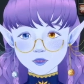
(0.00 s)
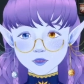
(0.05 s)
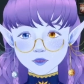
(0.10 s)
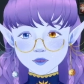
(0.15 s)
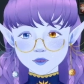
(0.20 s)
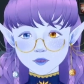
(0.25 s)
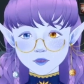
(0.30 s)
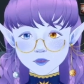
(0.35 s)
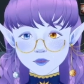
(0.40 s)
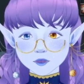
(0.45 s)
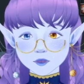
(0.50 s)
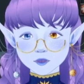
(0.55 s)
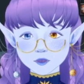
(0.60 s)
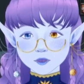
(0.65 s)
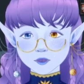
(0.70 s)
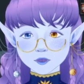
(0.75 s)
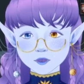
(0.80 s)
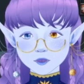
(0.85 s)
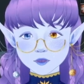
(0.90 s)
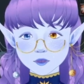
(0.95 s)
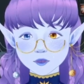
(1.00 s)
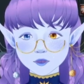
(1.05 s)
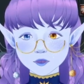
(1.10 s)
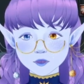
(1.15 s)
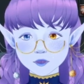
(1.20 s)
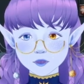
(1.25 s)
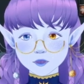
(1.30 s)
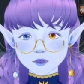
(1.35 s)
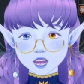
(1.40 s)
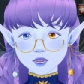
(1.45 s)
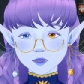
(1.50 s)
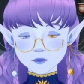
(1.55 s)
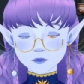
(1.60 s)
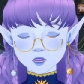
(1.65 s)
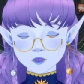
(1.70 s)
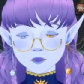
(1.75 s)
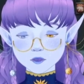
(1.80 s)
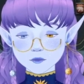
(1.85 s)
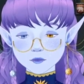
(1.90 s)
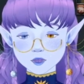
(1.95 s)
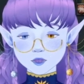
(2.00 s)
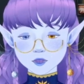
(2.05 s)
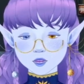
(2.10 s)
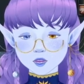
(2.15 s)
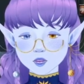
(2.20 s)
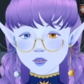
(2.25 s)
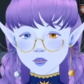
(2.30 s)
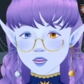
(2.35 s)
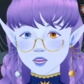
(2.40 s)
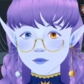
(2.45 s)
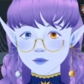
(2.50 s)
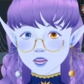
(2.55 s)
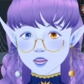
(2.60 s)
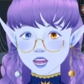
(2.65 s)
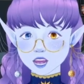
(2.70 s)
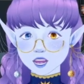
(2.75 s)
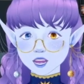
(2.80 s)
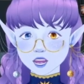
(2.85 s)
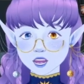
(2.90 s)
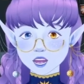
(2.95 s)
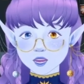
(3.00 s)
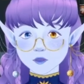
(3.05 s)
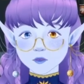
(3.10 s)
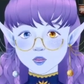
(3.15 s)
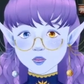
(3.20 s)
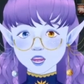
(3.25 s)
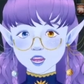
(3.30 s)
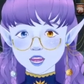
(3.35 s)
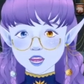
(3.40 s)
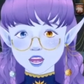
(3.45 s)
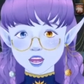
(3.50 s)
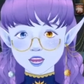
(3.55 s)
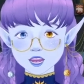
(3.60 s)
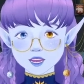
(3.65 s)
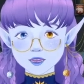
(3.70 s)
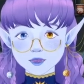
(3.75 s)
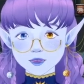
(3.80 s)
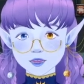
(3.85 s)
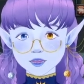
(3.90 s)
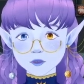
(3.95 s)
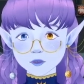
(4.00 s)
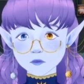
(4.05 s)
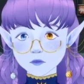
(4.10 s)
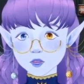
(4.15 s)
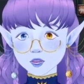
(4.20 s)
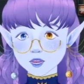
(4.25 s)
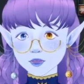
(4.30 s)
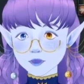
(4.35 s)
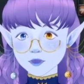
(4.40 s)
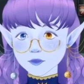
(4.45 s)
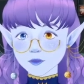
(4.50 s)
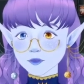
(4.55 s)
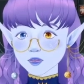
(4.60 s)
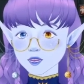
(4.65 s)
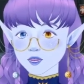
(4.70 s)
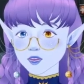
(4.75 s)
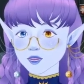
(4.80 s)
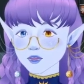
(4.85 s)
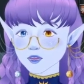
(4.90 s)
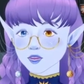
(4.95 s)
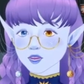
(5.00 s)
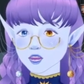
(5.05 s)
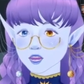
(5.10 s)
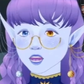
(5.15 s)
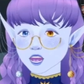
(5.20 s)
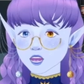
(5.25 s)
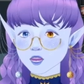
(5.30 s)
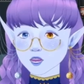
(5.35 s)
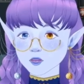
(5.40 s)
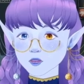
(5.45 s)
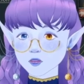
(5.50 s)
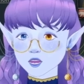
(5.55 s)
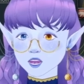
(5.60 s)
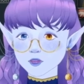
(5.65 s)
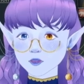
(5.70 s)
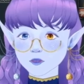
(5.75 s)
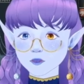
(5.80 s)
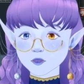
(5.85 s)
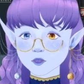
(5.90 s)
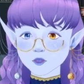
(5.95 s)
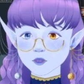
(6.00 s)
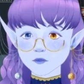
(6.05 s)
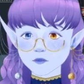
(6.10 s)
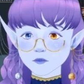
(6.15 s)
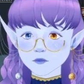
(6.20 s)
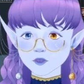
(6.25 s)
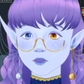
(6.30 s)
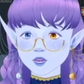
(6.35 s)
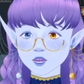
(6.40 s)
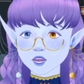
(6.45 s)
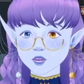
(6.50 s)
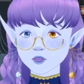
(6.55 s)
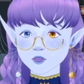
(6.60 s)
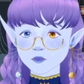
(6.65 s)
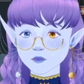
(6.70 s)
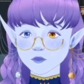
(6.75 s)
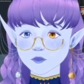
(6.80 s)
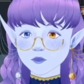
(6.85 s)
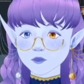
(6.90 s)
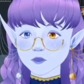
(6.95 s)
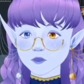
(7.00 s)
what in my Mother of Us All campaign, what I did was, here, I'll actually go to my other